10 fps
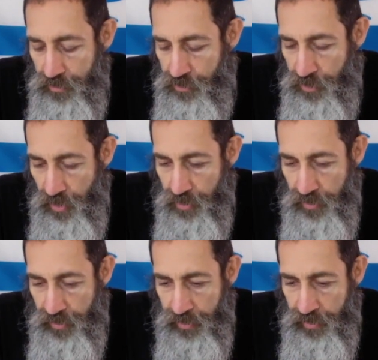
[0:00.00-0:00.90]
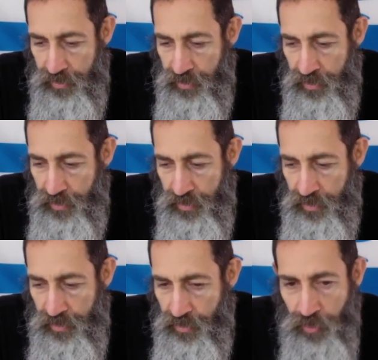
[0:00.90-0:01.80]
shudder at, at, the,
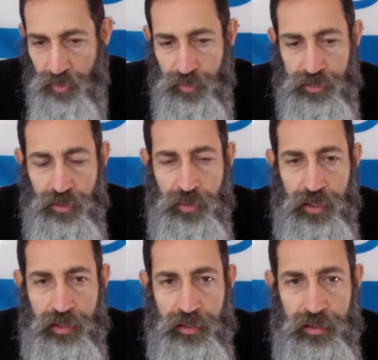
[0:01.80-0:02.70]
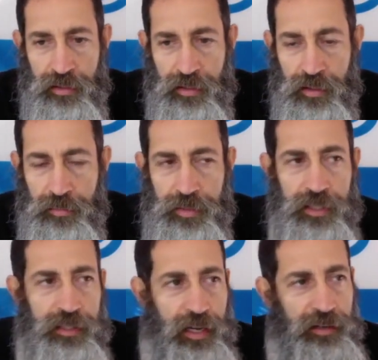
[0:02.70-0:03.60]
at knowing what's going on,
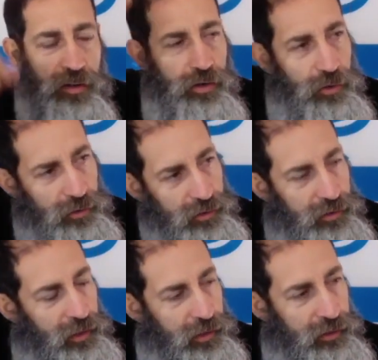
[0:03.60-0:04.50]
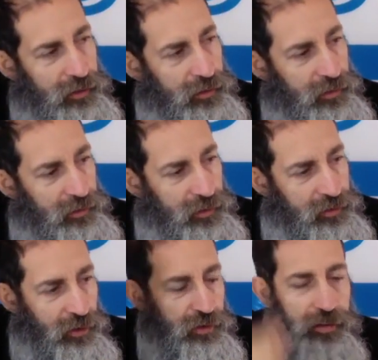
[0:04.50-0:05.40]
because I know that
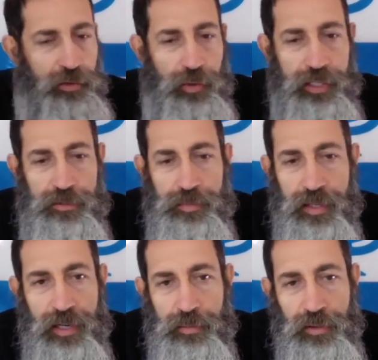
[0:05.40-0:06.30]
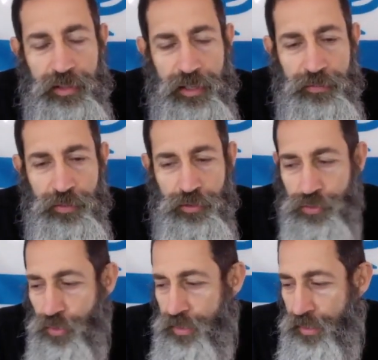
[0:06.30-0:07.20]
eternity awaits me and I'm only here for a
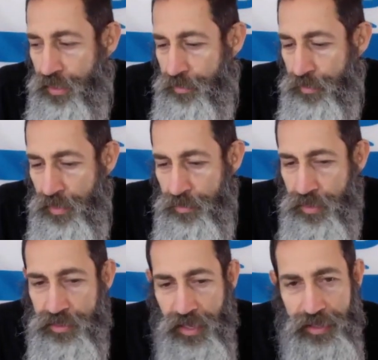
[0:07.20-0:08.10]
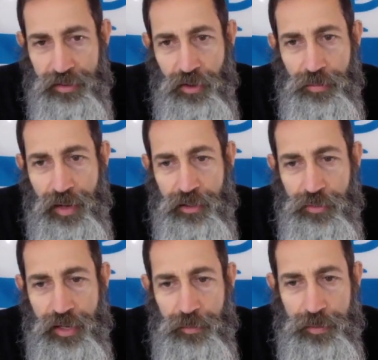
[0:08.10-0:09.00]
short time, because I know my
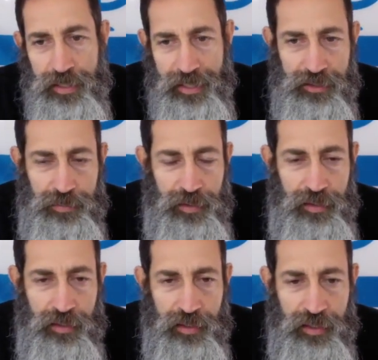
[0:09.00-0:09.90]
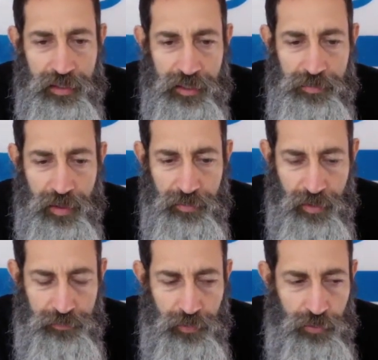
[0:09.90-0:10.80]
Creator protects me and he's my
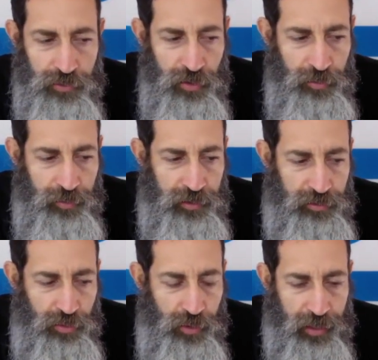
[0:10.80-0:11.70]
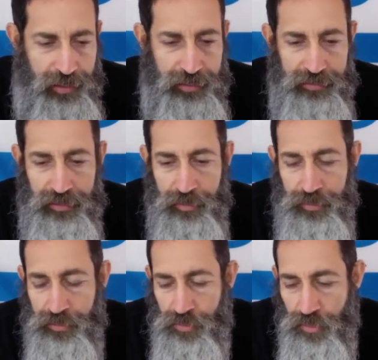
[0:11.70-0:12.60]
refuge when it's too hot outside,
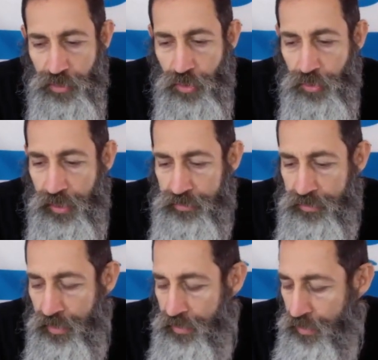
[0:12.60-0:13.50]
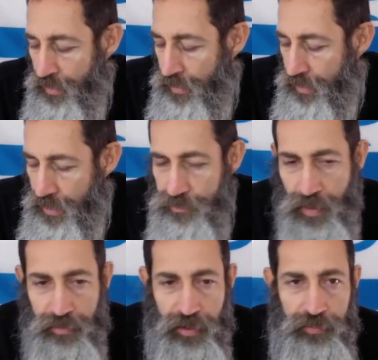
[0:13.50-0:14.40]
when it's too cold outside. He's
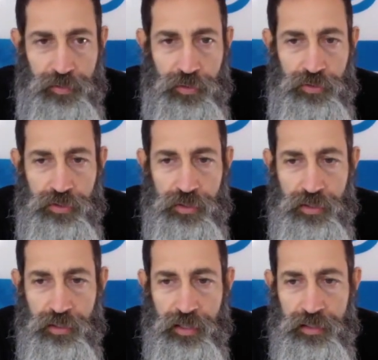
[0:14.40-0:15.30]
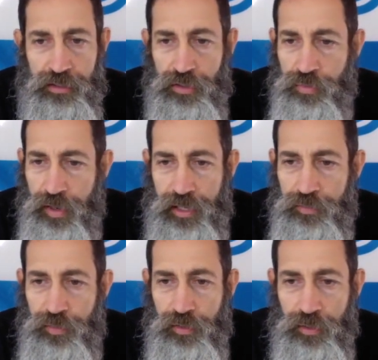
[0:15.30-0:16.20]
my refuge, and it's the
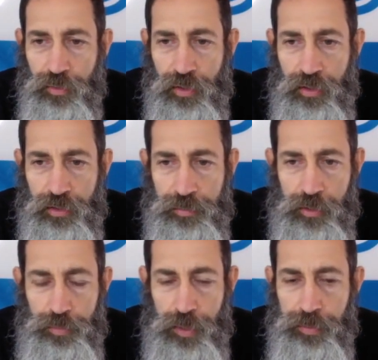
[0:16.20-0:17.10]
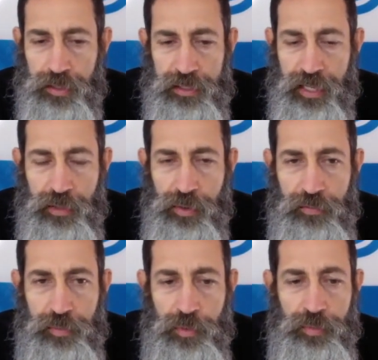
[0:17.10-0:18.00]
greatest feeling in the world, because people could take
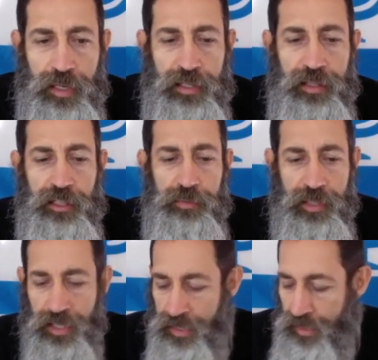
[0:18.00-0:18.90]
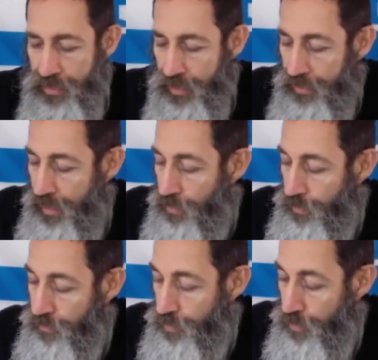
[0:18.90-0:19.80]
away from you many things, but they can't take that
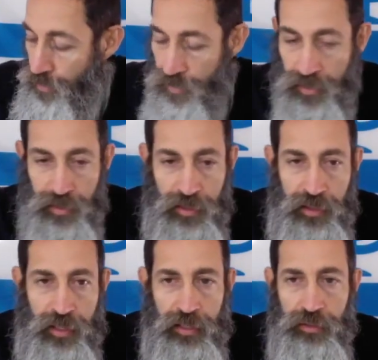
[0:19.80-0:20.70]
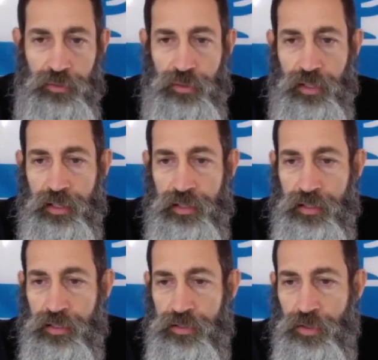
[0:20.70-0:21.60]
away from you. Hallelujah.
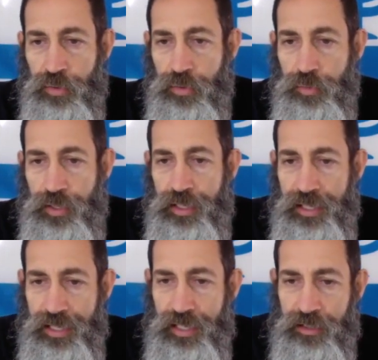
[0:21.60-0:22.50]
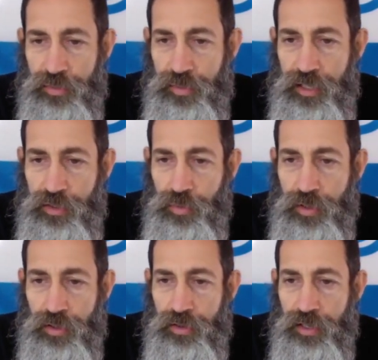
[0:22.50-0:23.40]
So we need to read the
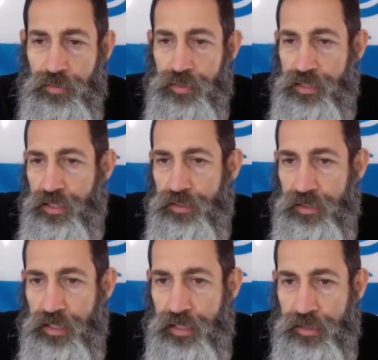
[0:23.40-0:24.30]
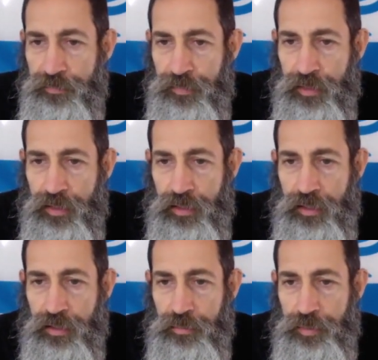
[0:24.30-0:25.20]
word every single day
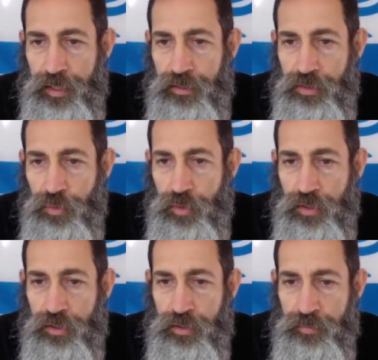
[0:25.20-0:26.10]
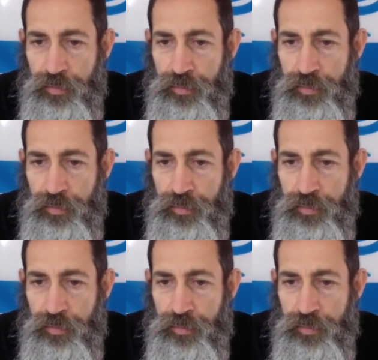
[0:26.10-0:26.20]
and, and be into the word.